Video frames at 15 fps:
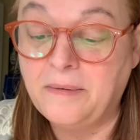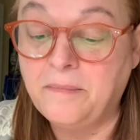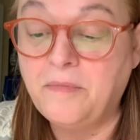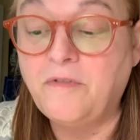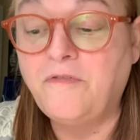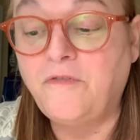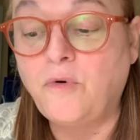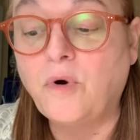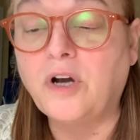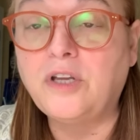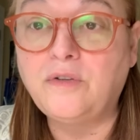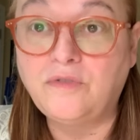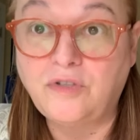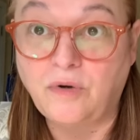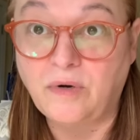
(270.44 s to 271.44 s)
before
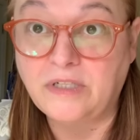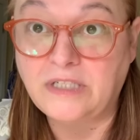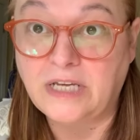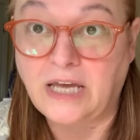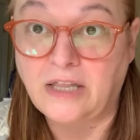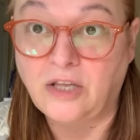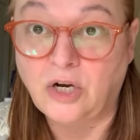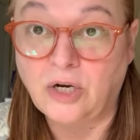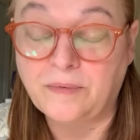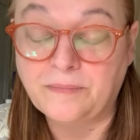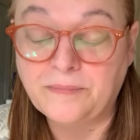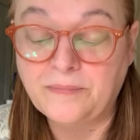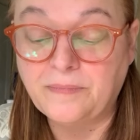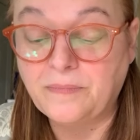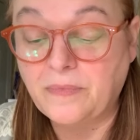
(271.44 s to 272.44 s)
you sew it together,
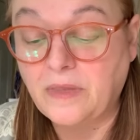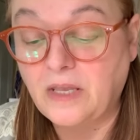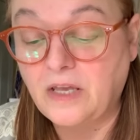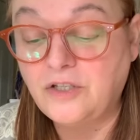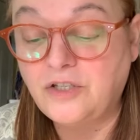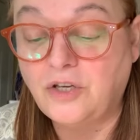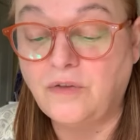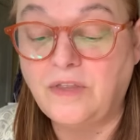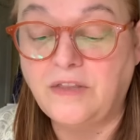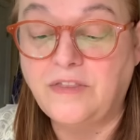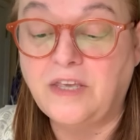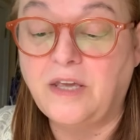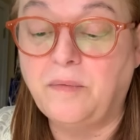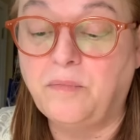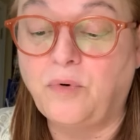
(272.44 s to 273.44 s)
so that
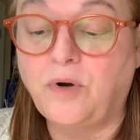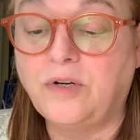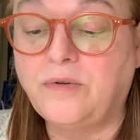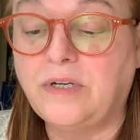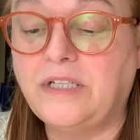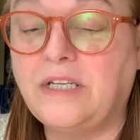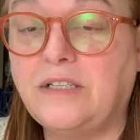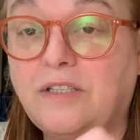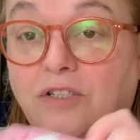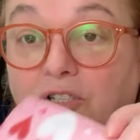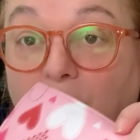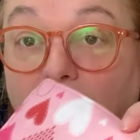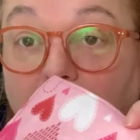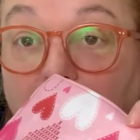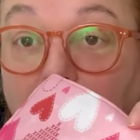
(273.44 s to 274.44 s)
the embroidery doesn't show on the